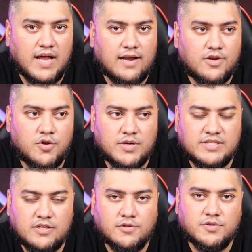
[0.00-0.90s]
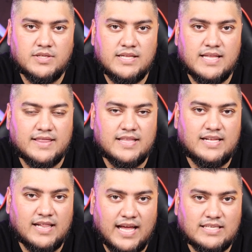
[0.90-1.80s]
and you can also see that the
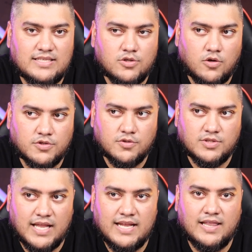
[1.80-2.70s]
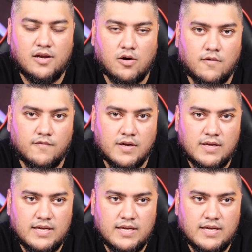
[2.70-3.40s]
glass is also slightly curved.